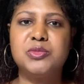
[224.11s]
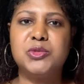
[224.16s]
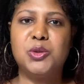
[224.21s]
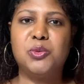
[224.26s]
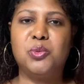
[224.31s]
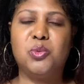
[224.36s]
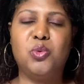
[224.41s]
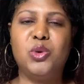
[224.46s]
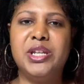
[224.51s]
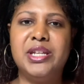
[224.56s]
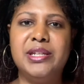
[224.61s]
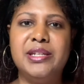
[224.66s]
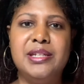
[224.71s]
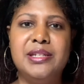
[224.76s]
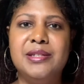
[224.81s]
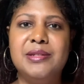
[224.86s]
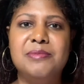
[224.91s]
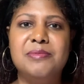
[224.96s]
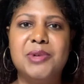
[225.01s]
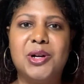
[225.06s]

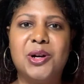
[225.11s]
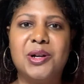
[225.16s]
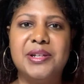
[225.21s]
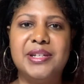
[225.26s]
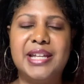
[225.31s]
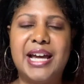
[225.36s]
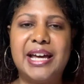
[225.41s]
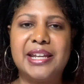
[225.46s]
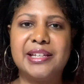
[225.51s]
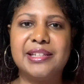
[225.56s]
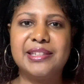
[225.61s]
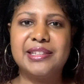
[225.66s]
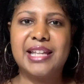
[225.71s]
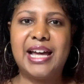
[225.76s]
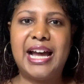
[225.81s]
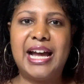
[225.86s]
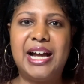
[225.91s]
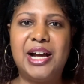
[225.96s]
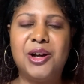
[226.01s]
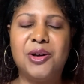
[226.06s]
we are not
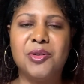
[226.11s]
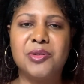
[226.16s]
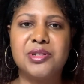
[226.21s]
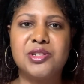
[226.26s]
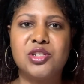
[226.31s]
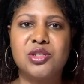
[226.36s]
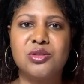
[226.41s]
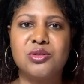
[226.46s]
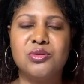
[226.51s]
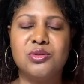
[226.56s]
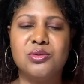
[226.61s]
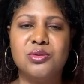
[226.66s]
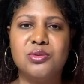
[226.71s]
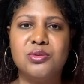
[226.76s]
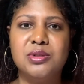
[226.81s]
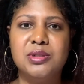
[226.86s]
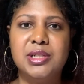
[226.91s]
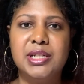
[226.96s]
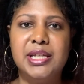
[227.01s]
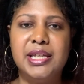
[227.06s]
allowed to